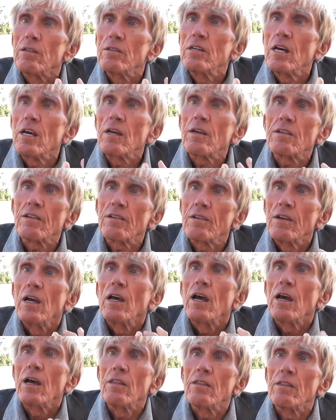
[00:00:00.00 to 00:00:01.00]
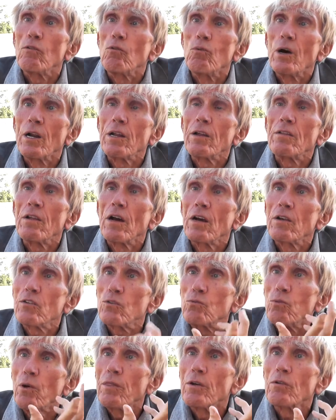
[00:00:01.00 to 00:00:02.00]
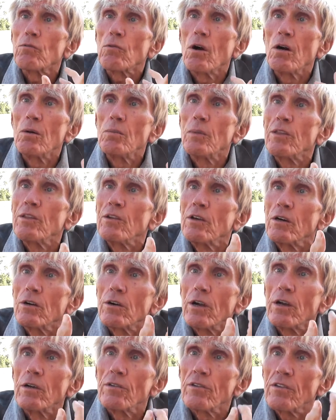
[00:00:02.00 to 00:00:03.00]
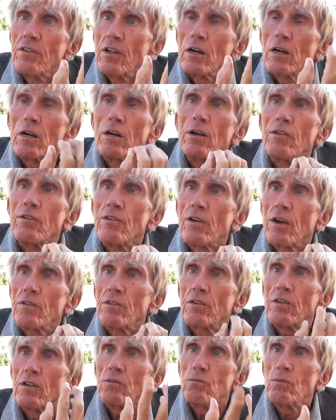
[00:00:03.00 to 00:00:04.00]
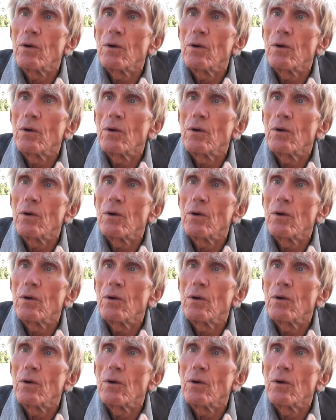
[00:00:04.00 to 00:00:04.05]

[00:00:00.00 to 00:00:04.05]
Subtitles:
takes and what it does with the raw materials that are ingested,